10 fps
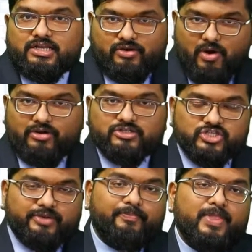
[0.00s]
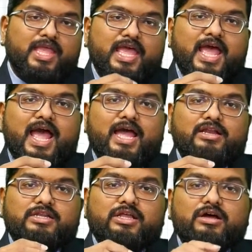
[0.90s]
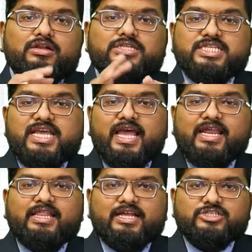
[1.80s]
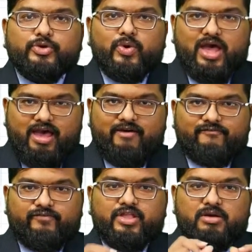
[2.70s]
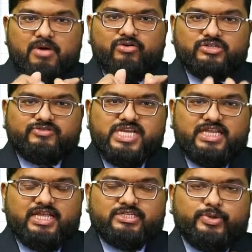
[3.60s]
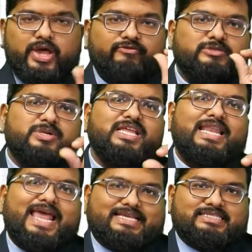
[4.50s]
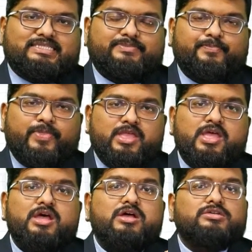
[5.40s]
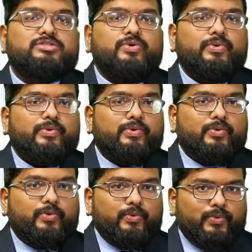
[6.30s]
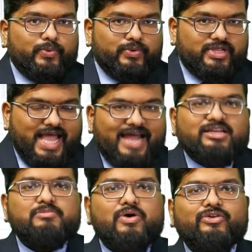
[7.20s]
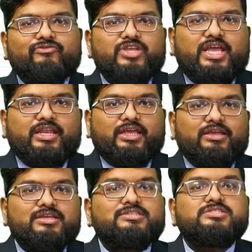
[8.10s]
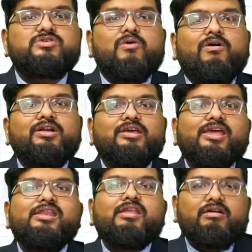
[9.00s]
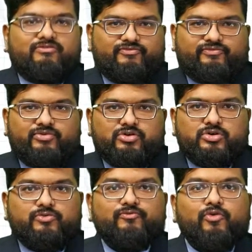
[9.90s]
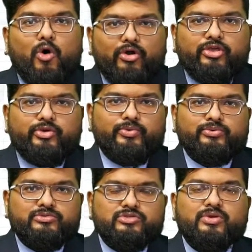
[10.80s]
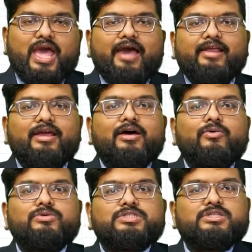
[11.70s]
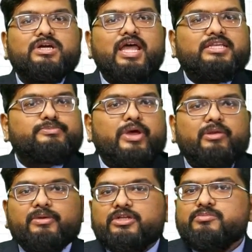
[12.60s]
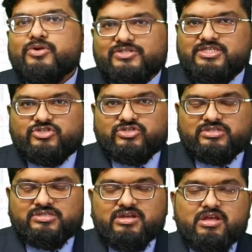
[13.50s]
technology, and the DNA that you have, the amount of DNA that you have is pretty less. So that amount of DNA is not enough for you to carry out the experimental procedures.